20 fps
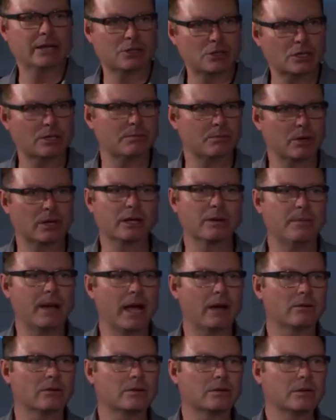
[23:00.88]
and could bring them
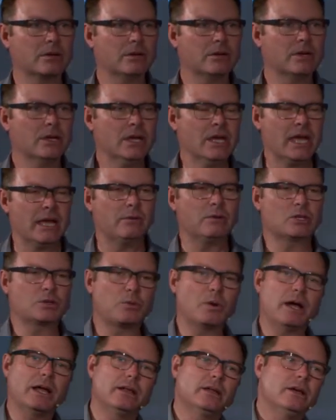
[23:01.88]
out. It was
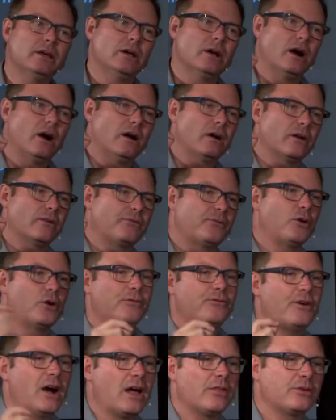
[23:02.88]
what our
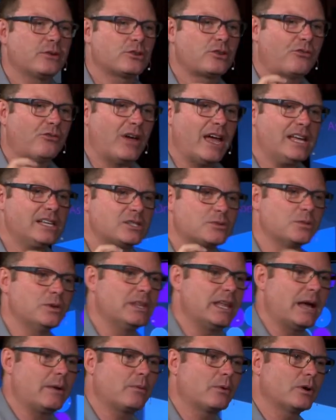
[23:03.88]
forefathers faced when
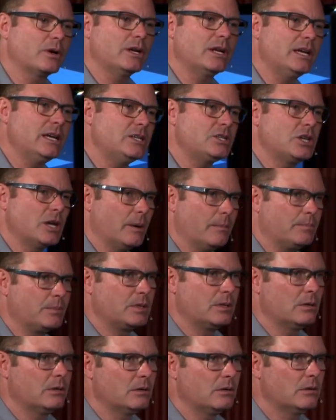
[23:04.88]
they were in
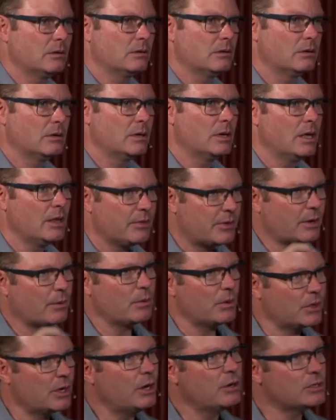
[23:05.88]
Egypt. There
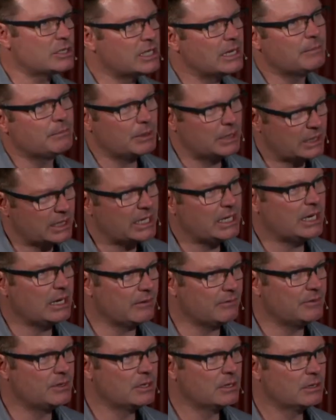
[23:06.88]
were those that
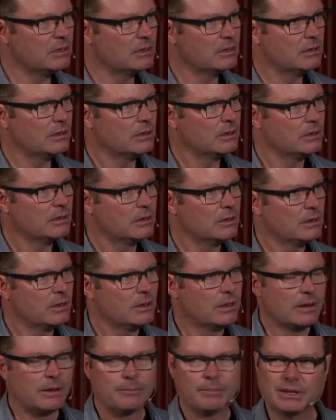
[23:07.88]
believed,
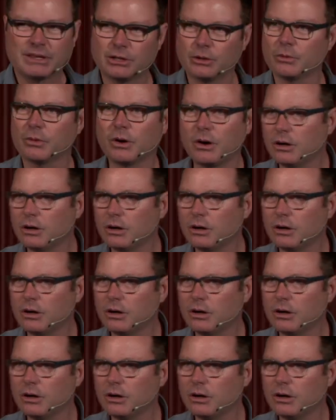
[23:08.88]
but there were